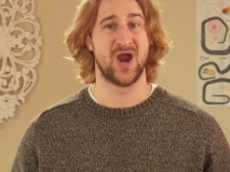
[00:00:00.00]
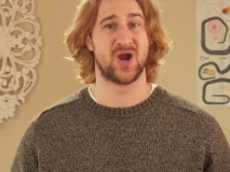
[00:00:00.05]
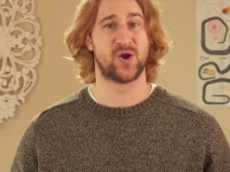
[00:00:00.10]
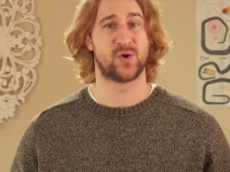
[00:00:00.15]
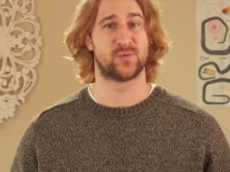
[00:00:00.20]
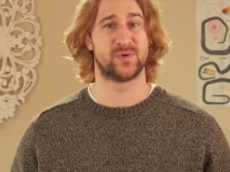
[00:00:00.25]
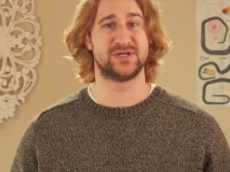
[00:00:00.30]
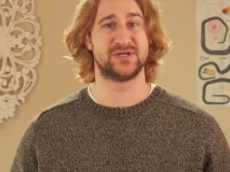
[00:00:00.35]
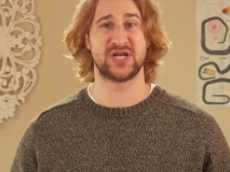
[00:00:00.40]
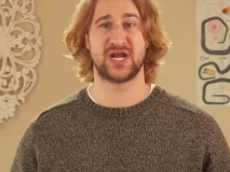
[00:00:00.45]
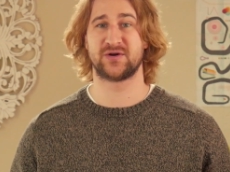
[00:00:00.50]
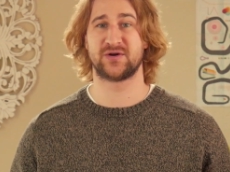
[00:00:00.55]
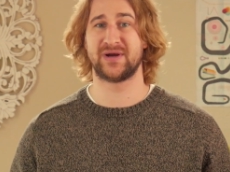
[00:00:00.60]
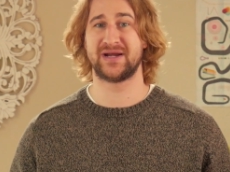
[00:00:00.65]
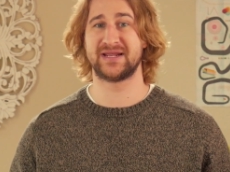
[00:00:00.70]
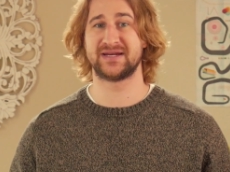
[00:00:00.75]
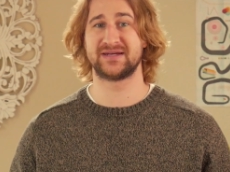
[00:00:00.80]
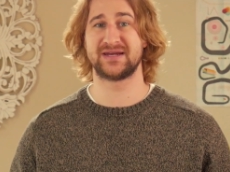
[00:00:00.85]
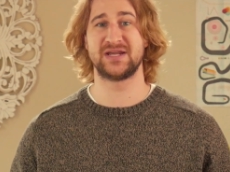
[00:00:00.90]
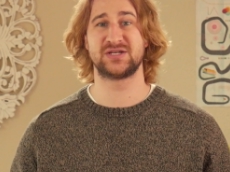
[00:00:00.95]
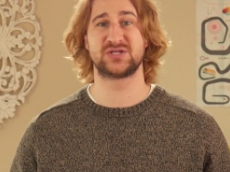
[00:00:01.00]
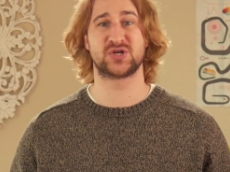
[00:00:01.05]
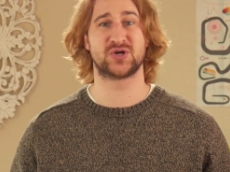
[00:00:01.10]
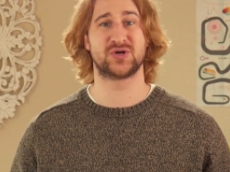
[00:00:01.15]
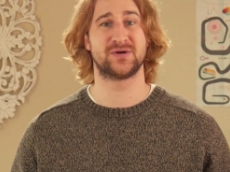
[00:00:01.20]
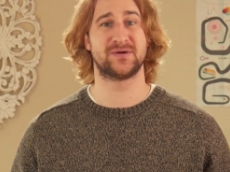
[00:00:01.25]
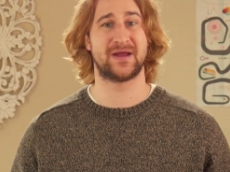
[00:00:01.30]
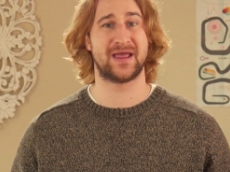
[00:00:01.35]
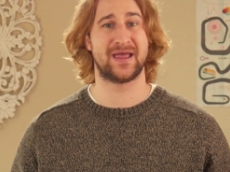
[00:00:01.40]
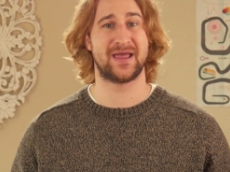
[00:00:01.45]
regenerating
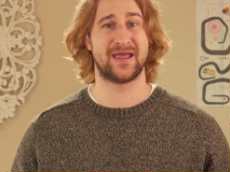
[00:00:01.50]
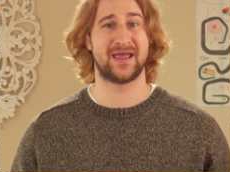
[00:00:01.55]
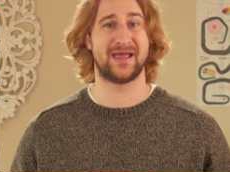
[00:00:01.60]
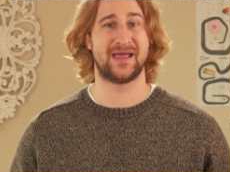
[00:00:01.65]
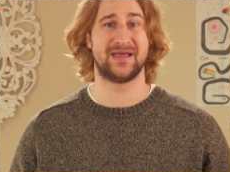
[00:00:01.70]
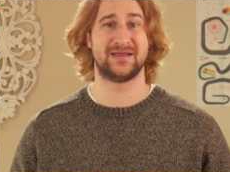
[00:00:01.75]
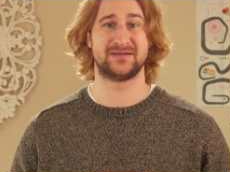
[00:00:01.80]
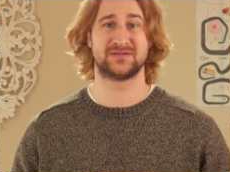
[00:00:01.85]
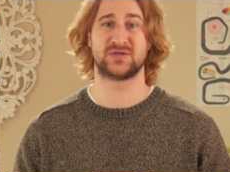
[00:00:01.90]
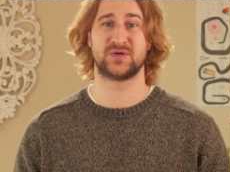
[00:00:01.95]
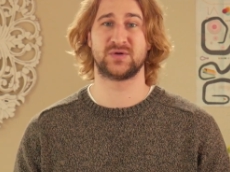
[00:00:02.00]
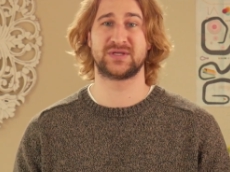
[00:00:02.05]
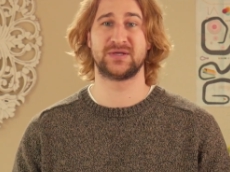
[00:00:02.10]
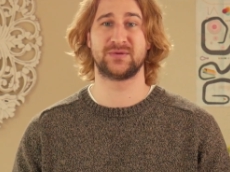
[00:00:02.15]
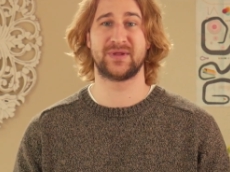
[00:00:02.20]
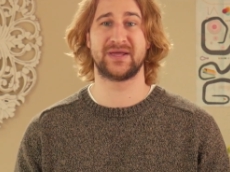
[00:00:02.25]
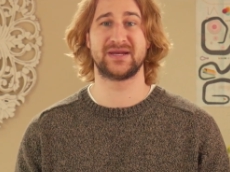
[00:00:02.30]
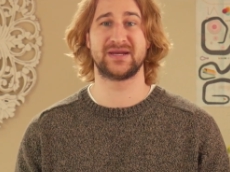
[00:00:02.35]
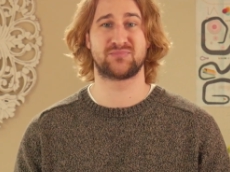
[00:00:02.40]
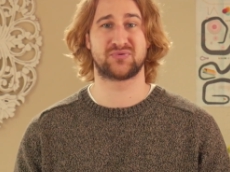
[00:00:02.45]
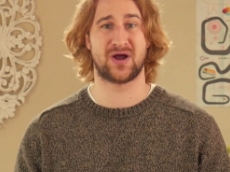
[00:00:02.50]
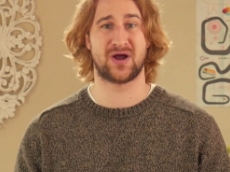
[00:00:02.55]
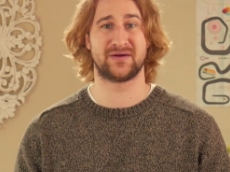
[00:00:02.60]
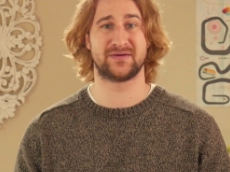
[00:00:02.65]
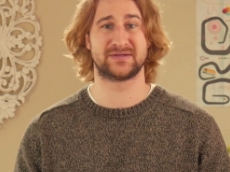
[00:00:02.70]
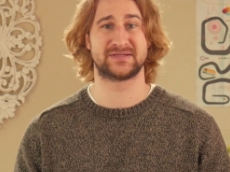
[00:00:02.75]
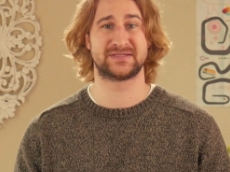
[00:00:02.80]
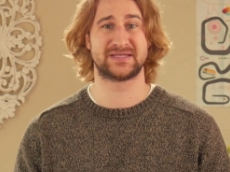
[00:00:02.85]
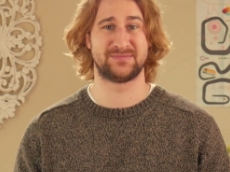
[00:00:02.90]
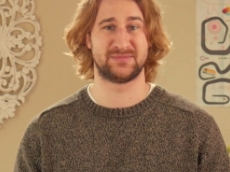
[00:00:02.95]
nature, and circulating
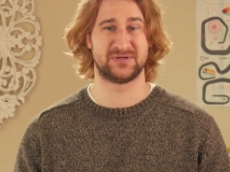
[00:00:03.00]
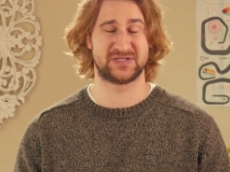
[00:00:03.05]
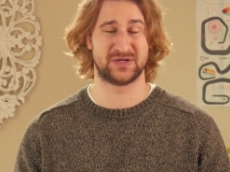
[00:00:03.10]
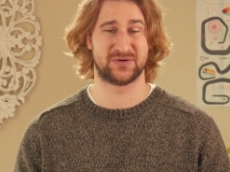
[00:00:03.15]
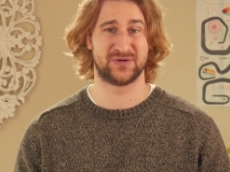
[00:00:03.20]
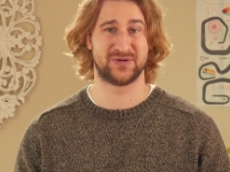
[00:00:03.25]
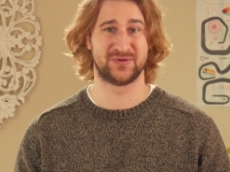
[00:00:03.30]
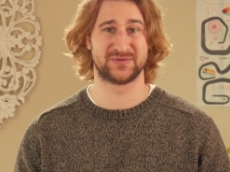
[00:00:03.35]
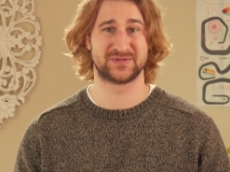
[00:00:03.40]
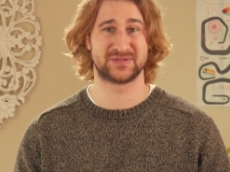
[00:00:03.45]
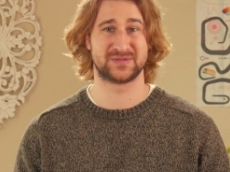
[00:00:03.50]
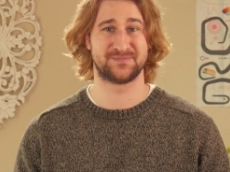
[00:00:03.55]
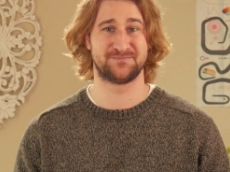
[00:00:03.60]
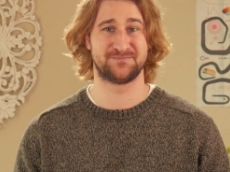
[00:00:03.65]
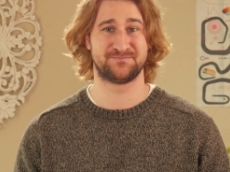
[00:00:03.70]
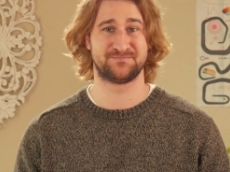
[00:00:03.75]
products and materials.